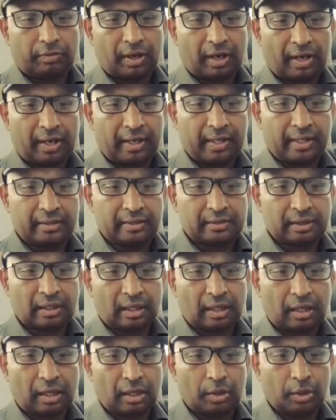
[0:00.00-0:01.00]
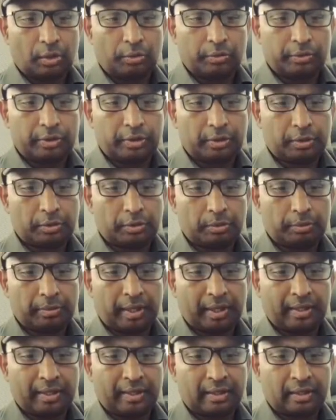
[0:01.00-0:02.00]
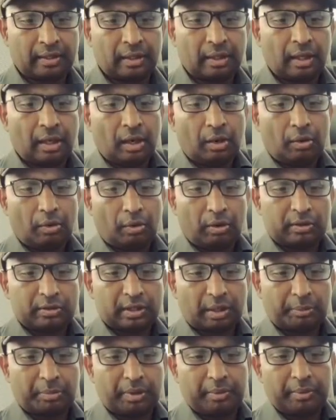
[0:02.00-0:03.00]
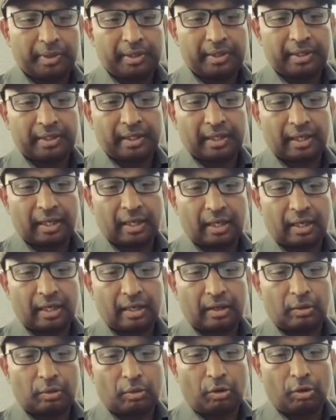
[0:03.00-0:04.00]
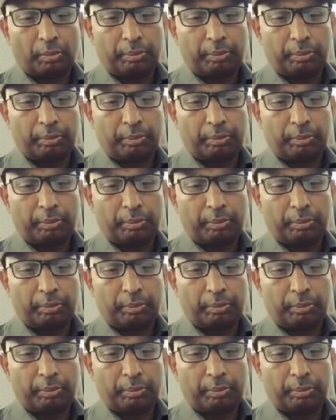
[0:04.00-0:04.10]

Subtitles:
of dry ice, allow it to melt or sublimate in an